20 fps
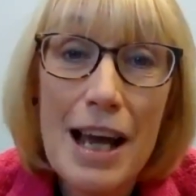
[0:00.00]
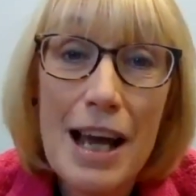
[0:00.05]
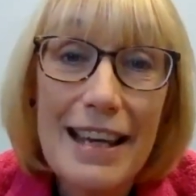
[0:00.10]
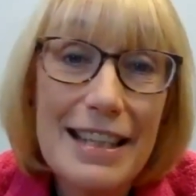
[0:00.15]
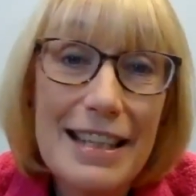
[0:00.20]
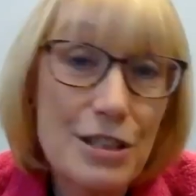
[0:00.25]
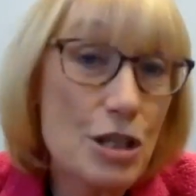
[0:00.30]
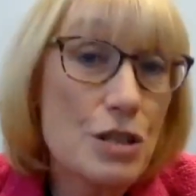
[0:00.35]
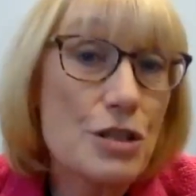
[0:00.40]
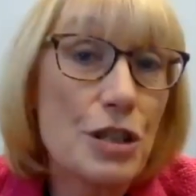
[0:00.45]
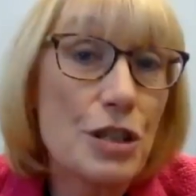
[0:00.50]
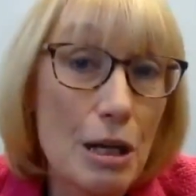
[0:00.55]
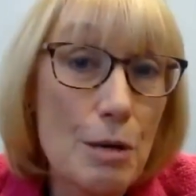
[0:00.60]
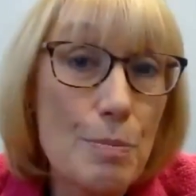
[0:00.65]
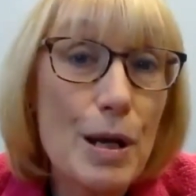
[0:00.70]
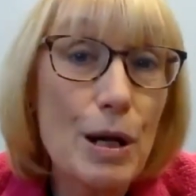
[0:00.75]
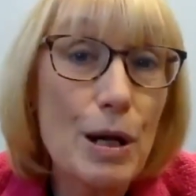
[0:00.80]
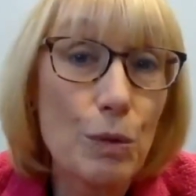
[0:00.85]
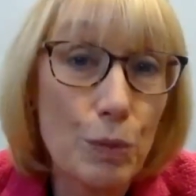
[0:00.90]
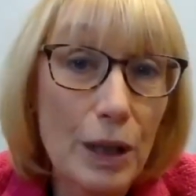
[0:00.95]
It's just going to
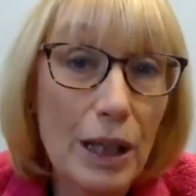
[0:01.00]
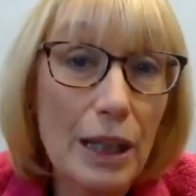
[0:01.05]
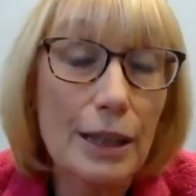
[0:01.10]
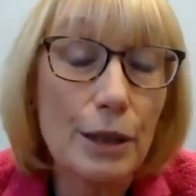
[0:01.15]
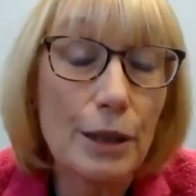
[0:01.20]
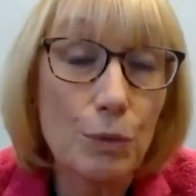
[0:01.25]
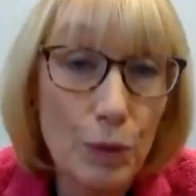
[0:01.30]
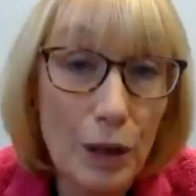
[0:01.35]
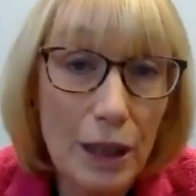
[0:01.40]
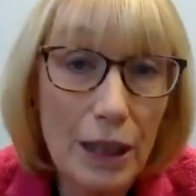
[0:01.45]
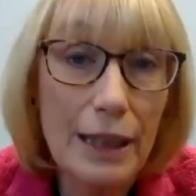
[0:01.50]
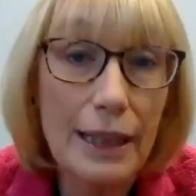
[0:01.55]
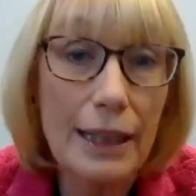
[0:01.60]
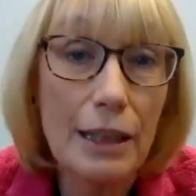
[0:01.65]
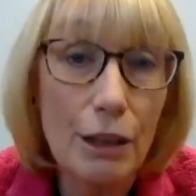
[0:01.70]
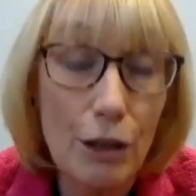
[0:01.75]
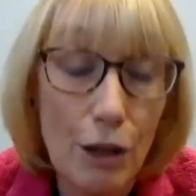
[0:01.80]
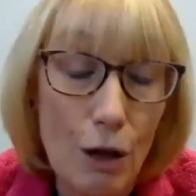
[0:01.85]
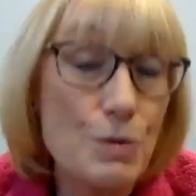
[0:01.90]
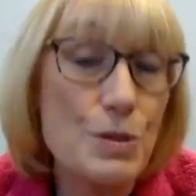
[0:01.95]
be a really, really
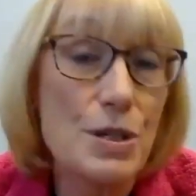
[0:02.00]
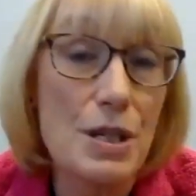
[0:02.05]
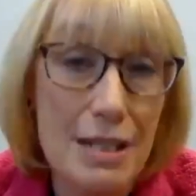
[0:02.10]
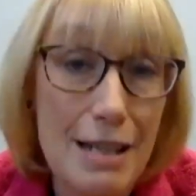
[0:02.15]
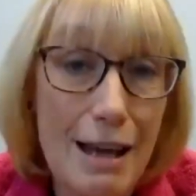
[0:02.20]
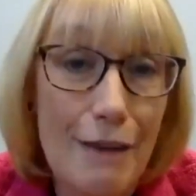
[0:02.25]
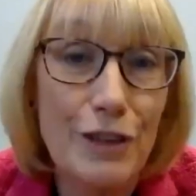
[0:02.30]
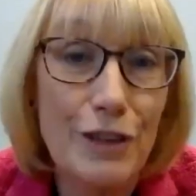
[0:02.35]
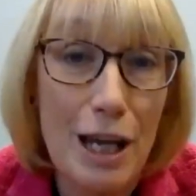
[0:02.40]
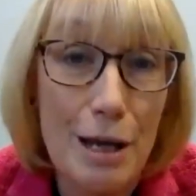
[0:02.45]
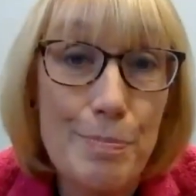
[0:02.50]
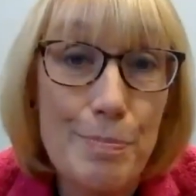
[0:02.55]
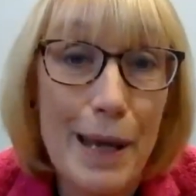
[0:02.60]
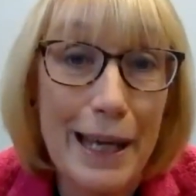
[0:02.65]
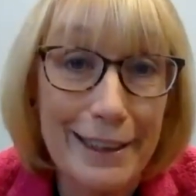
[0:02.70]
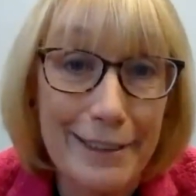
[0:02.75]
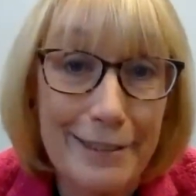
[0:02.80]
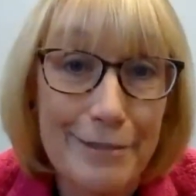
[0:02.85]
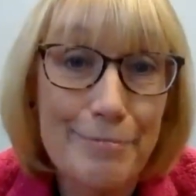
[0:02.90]
close and tough campaign.